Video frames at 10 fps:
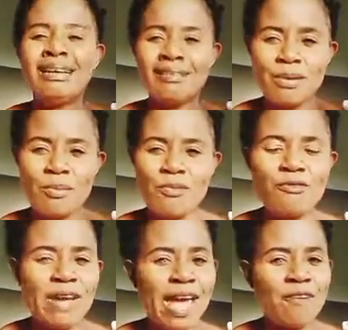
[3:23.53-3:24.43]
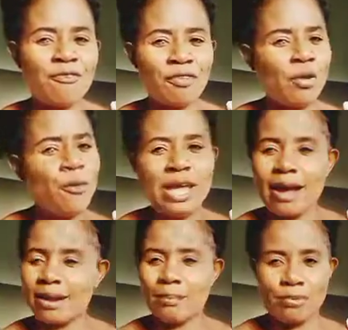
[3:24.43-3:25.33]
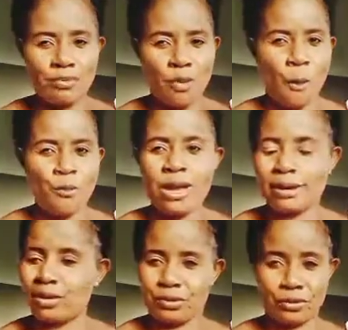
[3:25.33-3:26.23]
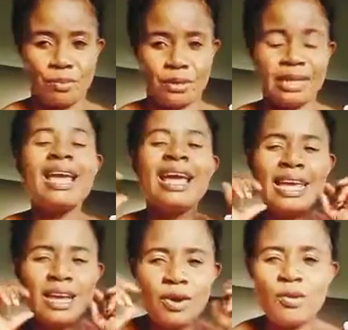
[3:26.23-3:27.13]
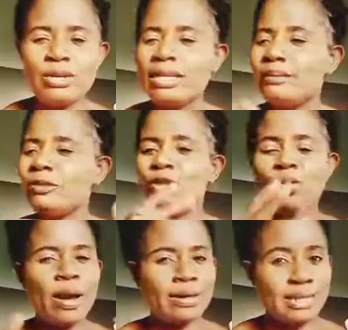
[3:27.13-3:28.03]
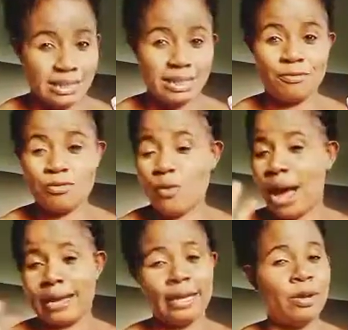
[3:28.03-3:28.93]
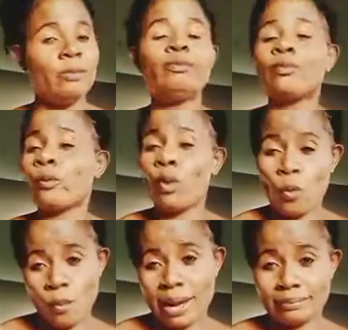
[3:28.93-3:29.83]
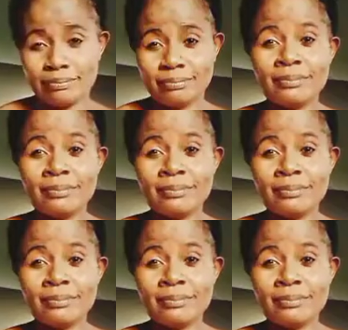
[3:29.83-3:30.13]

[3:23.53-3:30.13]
Remove every wearable you are wearing on your body, including jewelry if you are a woman.